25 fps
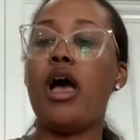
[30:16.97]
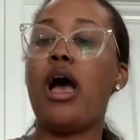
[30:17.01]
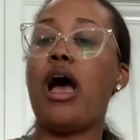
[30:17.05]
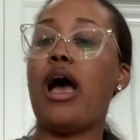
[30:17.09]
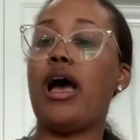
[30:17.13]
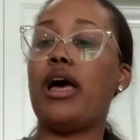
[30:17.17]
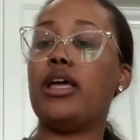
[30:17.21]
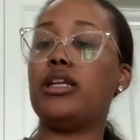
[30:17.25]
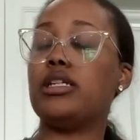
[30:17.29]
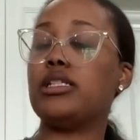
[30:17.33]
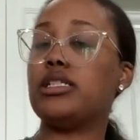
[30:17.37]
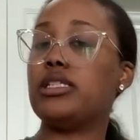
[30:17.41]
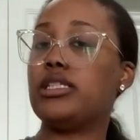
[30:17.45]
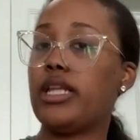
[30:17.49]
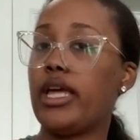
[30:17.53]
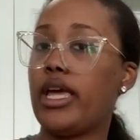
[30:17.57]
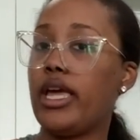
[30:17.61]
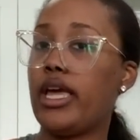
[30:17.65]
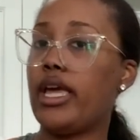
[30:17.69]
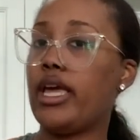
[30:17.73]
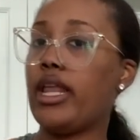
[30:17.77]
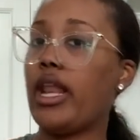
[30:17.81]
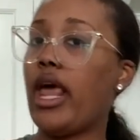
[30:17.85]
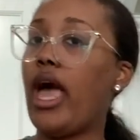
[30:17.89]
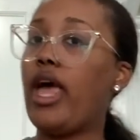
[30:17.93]
I
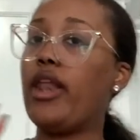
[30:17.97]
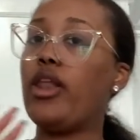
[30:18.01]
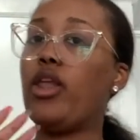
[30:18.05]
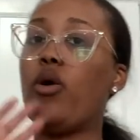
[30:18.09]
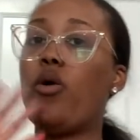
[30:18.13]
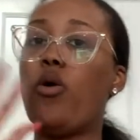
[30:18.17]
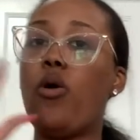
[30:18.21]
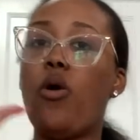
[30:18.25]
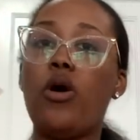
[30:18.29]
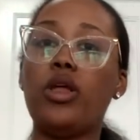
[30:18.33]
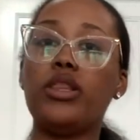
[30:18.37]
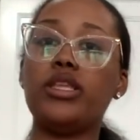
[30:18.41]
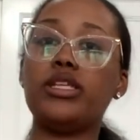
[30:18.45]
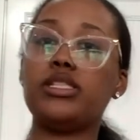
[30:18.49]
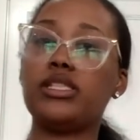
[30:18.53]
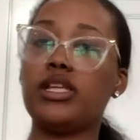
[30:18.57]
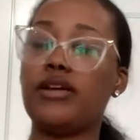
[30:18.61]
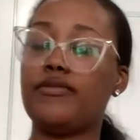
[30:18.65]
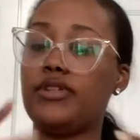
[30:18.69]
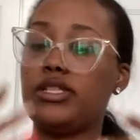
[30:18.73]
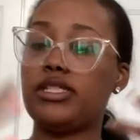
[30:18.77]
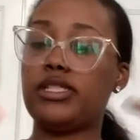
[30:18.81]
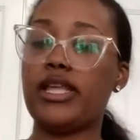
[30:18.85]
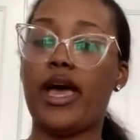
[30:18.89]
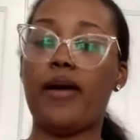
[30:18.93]
understand. I know all the stuff
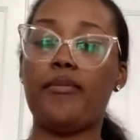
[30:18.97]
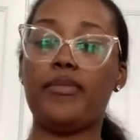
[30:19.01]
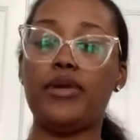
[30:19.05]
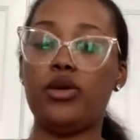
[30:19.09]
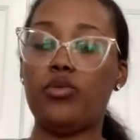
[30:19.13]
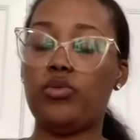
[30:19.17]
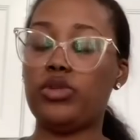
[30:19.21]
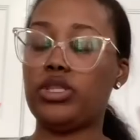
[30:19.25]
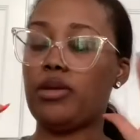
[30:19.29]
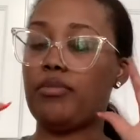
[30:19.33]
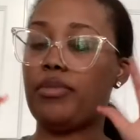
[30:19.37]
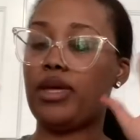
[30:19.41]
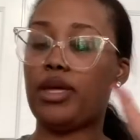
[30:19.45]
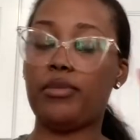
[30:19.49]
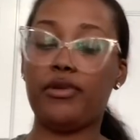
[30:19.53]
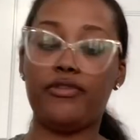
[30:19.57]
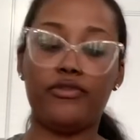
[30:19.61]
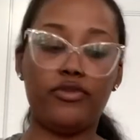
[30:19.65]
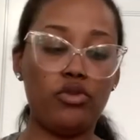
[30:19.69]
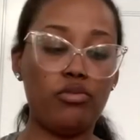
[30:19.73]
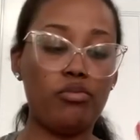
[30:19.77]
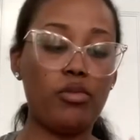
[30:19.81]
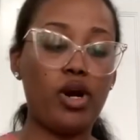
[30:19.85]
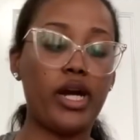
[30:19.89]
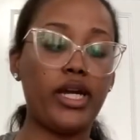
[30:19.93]
that's happening with the baby
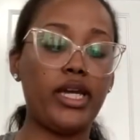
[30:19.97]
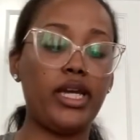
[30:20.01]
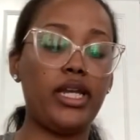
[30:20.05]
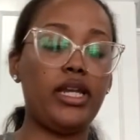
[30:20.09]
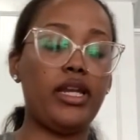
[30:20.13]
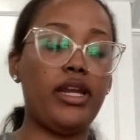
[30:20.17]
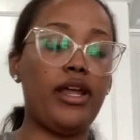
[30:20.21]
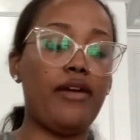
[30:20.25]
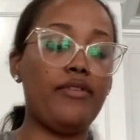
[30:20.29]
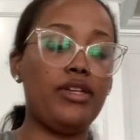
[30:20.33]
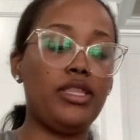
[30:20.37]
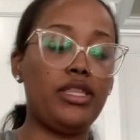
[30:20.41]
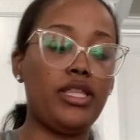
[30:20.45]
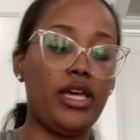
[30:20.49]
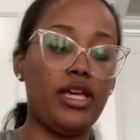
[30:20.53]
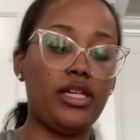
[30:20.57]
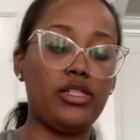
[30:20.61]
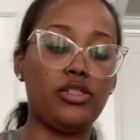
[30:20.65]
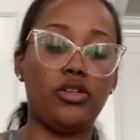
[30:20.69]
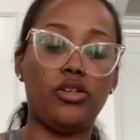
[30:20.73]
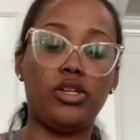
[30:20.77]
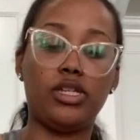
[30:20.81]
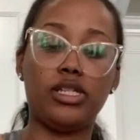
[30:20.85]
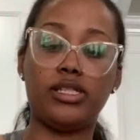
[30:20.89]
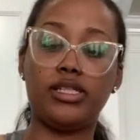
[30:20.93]
food market and everything,
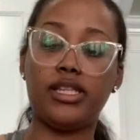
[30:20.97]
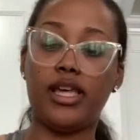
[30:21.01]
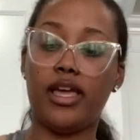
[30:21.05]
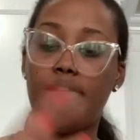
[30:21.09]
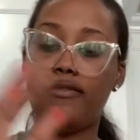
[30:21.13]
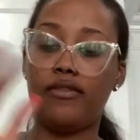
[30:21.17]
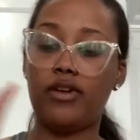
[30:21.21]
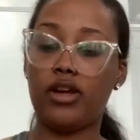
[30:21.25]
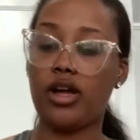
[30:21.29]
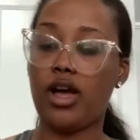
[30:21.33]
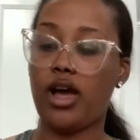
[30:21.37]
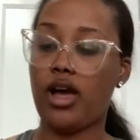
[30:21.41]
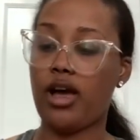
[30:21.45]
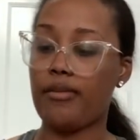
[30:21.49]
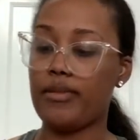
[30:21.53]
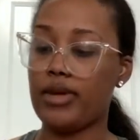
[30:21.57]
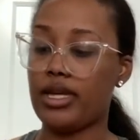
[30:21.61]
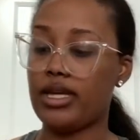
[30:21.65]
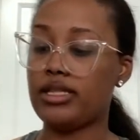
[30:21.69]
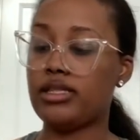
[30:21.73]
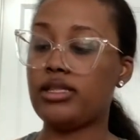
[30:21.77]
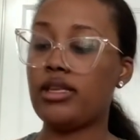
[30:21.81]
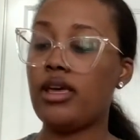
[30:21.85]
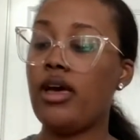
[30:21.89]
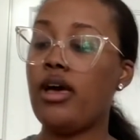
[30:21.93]
so you can save your
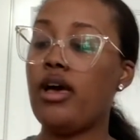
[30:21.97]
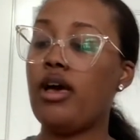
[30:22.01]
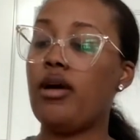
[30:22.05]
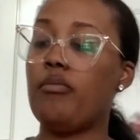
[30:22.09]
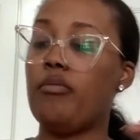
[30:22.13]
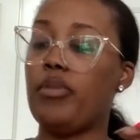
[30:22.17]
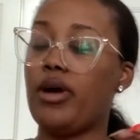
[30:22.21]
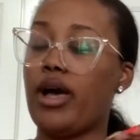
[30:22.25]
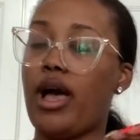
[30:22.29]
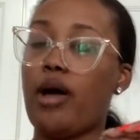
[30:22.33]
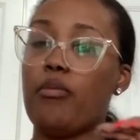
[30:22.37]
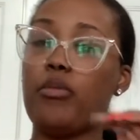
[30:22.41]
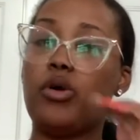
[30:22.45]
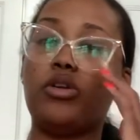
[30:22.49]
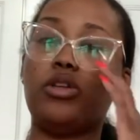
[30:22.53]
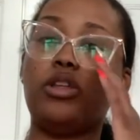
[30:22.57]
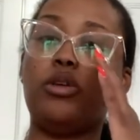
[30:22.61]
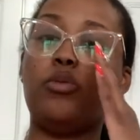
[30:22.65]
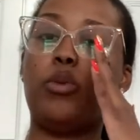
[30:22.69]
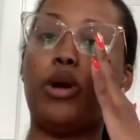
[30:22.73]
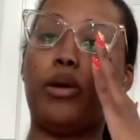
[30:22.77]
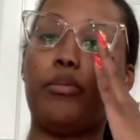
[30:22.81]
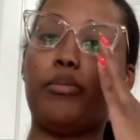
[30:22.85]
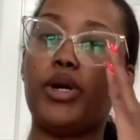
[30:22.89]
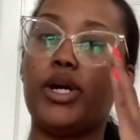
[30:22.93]
comments. But I'm only
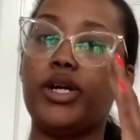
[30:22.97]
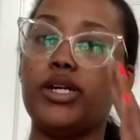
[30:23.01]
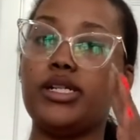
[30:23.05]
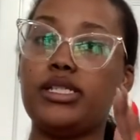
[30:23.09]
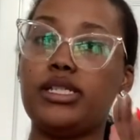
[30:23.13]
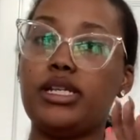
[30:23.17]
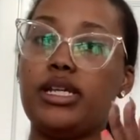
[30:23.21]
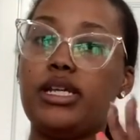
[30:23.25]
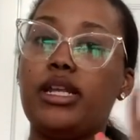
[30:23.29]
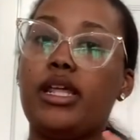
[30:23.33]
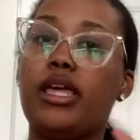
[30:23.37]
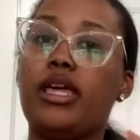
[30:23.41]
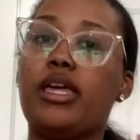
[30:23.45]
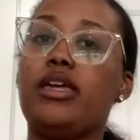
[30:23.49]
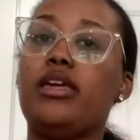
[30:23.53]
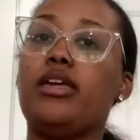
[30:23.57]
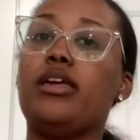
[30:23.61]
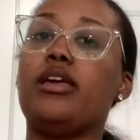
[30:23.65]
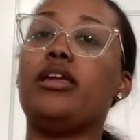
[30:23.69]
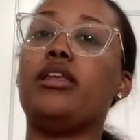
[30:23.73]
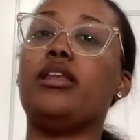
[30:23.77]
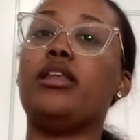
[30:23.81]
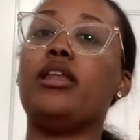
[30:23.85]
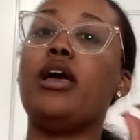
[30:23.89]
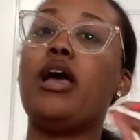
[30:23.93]
one person,
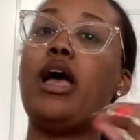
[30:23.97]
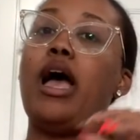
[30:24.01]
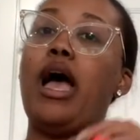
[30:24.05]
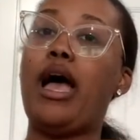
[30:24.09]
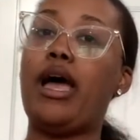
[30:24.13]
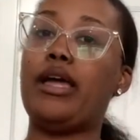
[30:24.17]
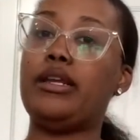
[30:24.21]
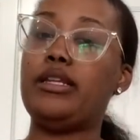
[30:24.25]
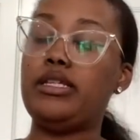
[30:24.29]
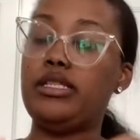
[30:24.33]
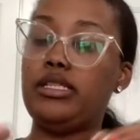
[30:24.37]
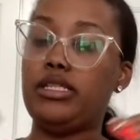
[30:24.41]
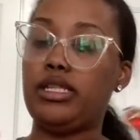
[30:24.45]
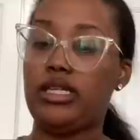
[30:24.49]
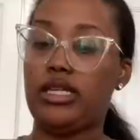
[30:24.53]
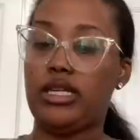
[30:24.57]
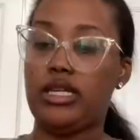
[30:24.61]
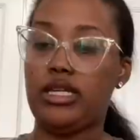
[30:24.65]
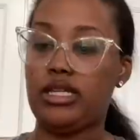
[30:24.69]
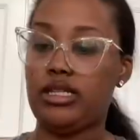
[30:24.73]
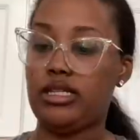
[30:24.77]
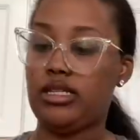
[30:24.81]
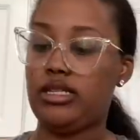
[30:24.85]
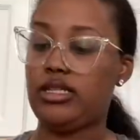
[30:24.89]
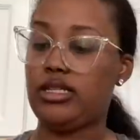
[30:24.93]
and I need to
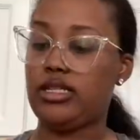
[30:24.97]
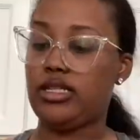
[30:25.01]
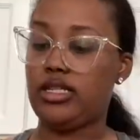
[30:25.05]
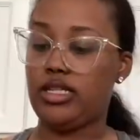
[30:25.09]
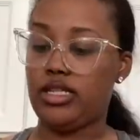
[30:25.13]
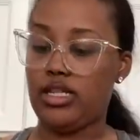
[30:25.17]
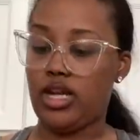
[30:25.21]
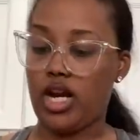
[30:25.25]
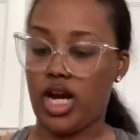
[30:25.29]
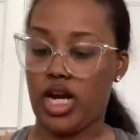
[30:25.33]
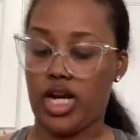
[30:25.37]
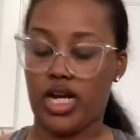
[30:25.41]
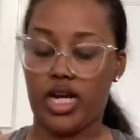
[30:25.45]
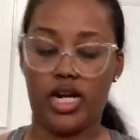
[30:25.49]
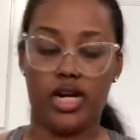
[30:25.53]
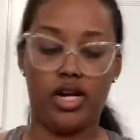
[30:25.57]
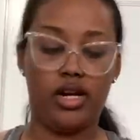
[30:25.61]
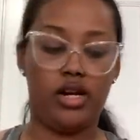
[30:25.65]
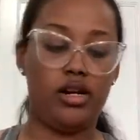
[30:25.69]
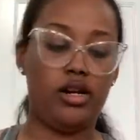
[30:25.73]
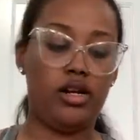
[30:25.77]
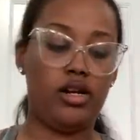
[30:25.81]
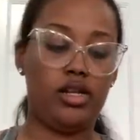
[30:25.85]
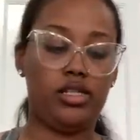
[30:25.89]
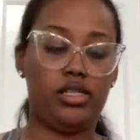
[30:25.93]
get her
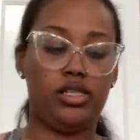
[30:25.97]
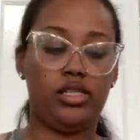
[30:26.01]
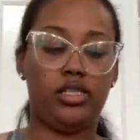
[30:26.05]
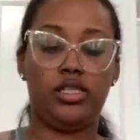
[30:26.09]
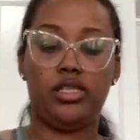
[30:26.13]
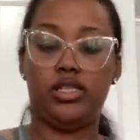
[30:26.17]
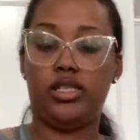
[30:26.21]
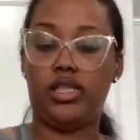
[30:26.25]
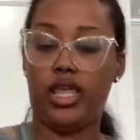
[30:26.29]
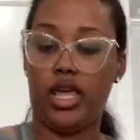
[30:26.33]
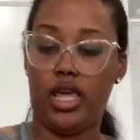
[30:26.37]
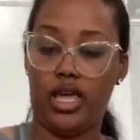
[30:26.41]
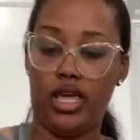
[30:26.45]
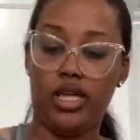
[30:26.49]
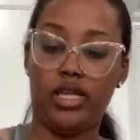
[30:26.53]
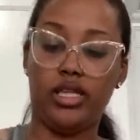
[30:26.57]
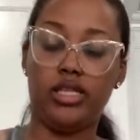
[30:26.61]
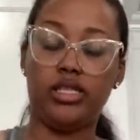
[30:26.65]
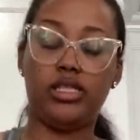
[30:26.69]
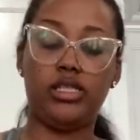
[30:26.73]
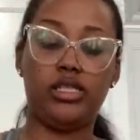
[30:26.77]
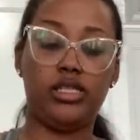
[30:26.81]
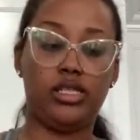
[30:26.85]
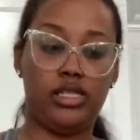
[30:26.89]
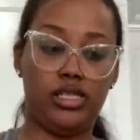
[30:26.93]

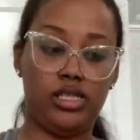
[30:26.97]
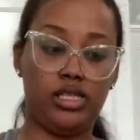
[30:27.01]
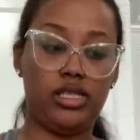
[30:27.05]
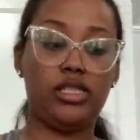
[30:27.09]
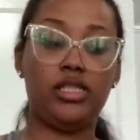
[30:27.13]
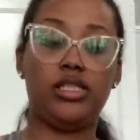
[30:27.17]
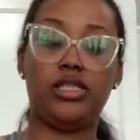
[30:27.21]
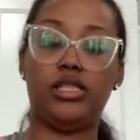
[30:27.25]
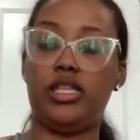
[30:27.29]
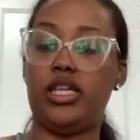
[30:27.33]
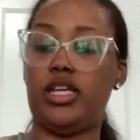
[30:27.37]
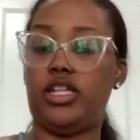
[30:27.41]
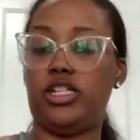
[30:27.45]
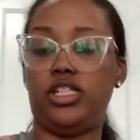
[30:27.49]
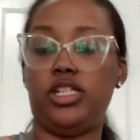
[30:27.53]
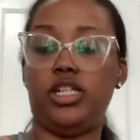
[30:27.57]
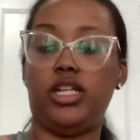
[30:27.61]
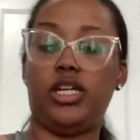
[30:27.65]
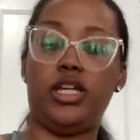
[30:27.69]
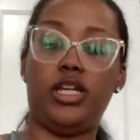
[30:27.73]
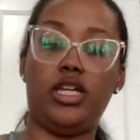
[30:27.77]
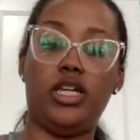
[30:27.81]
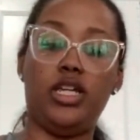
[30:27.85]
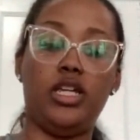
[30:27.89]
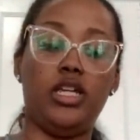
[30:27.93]
things that she
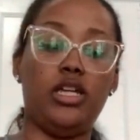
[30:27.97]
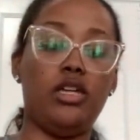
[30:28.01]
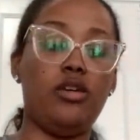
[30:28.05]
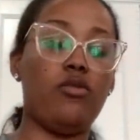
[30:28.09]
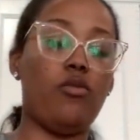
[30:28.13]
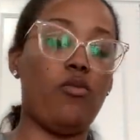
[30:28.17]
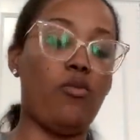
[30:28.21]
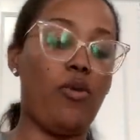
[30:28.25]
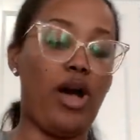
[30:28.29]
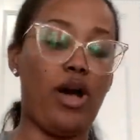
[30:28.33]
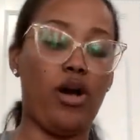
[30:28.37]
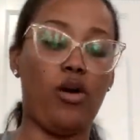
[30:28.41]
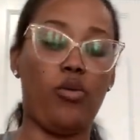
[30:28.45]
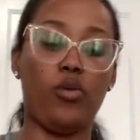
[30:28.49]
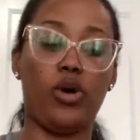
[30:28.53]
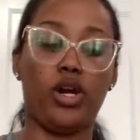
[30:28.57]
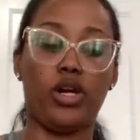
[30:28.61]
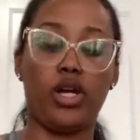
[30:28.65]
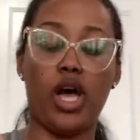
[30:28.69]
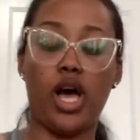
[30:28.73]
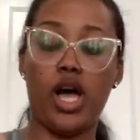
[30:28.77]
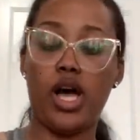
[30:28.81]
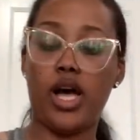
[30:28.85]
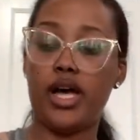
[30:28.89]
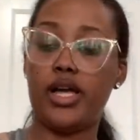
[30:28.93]
can eat while we're
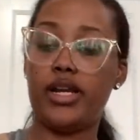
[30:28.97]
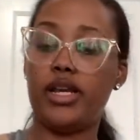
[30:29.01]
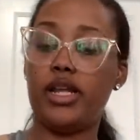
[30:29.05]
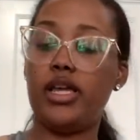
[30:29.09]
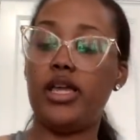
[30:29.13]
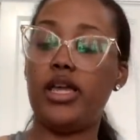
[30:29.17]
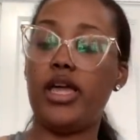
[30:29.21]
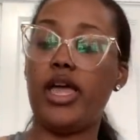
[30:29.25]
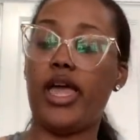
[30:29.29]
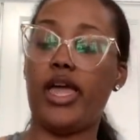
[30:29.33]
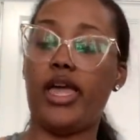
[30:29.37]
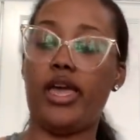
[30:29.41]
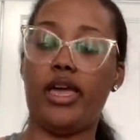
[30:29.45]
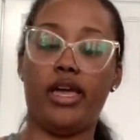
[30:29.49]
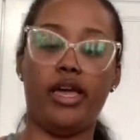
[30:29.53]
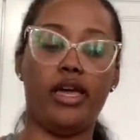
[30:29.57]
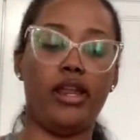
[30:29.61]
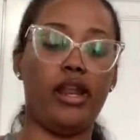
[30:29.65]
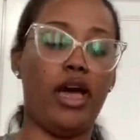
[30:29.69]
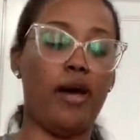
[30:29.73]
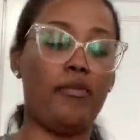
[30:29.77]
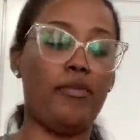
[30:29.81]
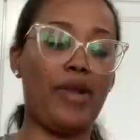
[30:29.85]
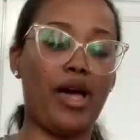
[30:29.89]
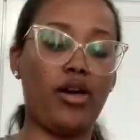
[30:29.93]
gone, and
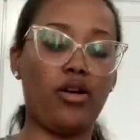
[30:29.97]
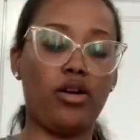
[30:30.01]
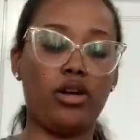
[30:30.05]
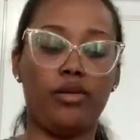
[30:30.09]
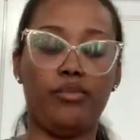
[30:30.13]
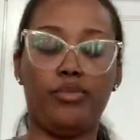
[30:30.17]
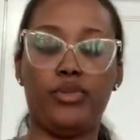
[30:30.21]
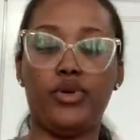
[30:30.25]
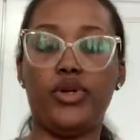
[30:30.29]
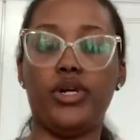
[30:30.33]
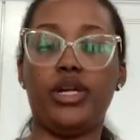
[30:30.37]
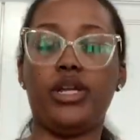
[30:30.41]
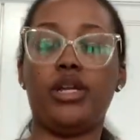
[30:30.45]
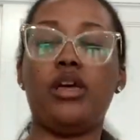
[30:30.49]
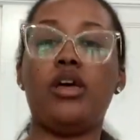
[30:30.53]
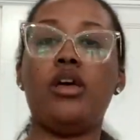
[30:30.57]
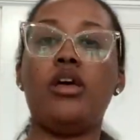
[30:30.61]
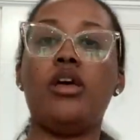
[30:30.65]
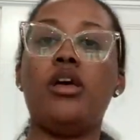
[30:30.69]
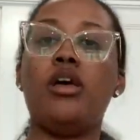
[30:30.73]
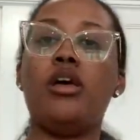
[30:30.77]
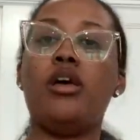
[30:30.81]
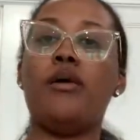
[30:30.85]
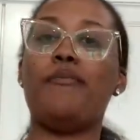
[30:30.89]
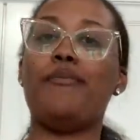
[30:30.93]
I'm not gonna put
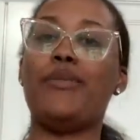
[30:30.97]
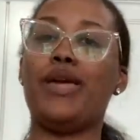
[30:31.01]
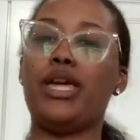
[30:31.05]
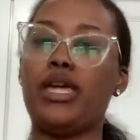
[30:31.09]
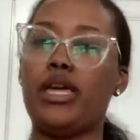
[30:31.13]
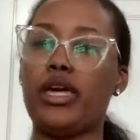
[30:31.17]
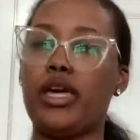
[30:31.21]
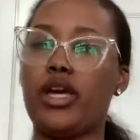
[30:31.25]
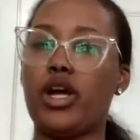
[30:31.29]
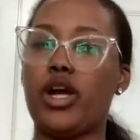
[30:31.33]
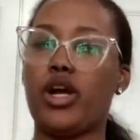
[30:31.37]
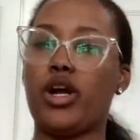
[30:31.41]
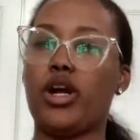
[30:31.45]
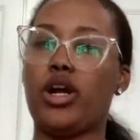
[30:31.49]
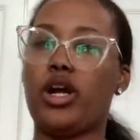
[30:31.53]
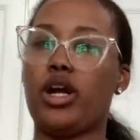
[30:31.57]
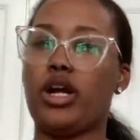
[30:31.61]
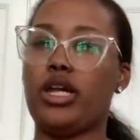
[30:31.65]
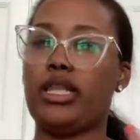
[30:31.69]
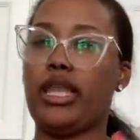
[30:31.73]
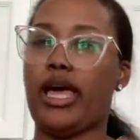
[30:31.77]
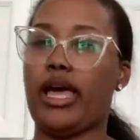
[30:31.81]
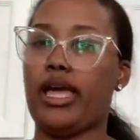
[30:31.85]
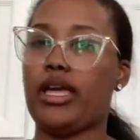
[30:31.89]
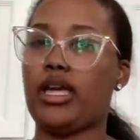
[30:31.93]
making her
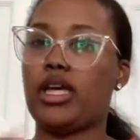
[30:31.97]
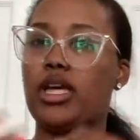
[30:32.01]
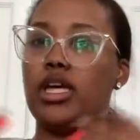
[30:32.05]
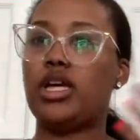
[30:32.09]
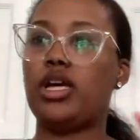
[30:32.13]
like